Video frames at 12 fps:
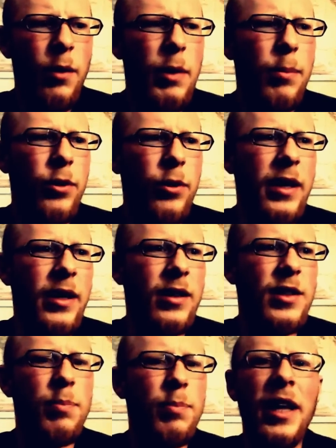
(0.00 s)
people can
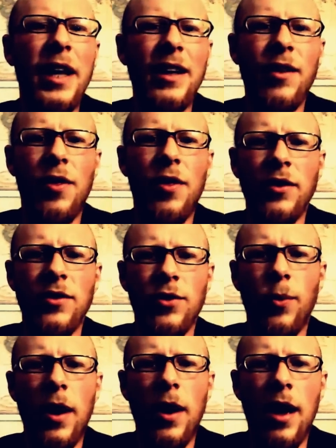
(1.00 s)
explain things
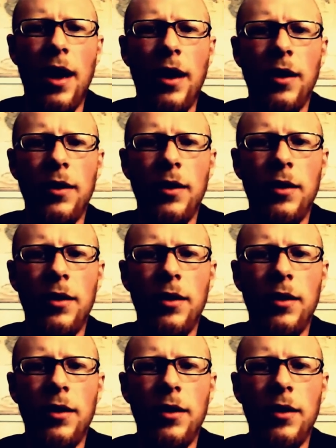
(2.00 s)
away